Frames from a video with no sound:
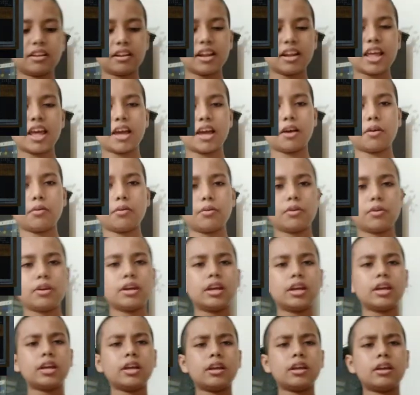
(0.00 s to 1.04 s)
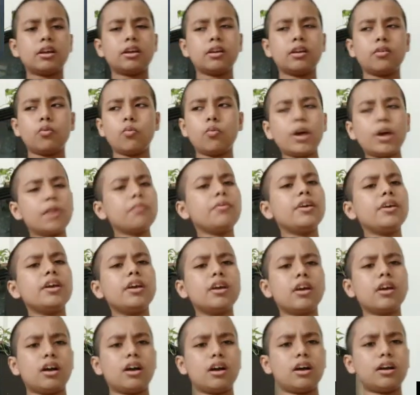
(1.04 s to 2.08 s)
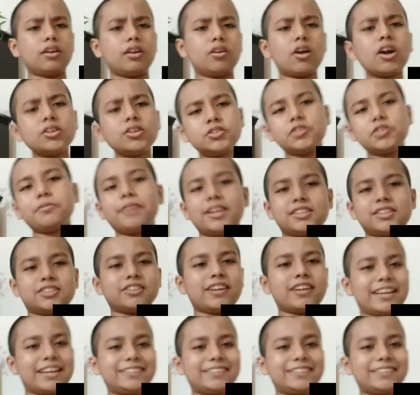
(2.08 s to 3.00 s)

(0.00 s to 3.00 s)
Now, when we not to mention